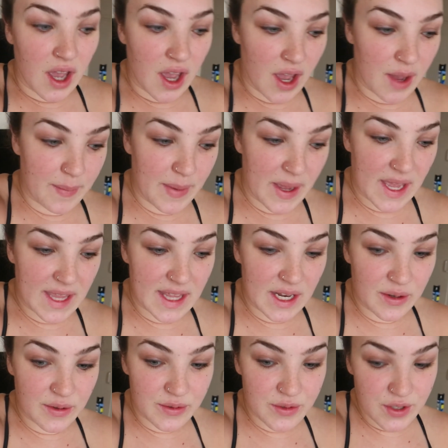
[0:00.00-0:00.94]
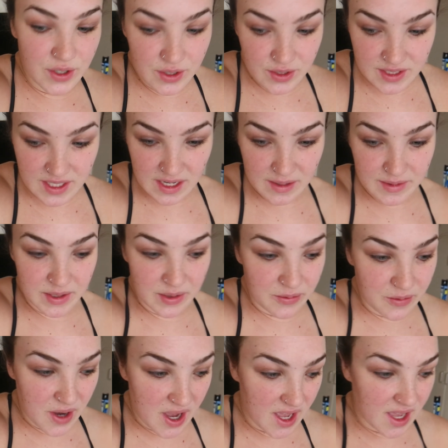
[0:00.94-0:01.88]
And then on Tuesday I was
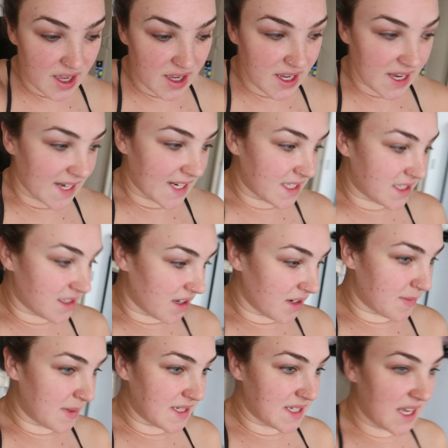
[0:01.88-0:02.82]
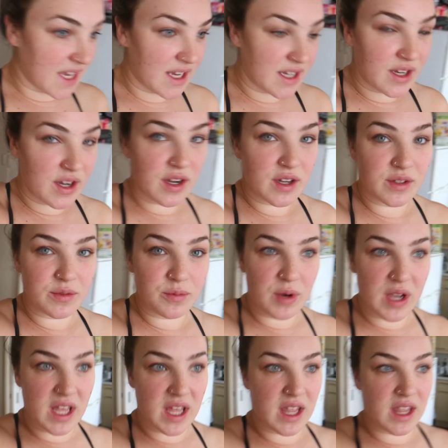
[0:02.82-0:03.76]
at work and I started my day
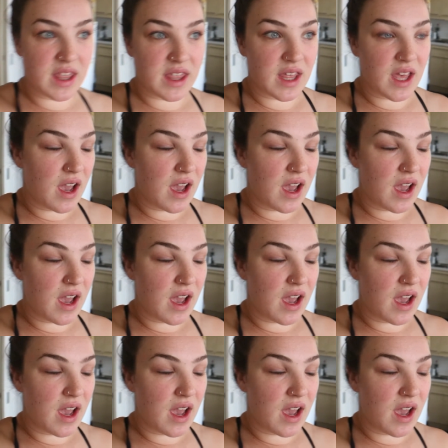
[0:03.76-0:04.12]
with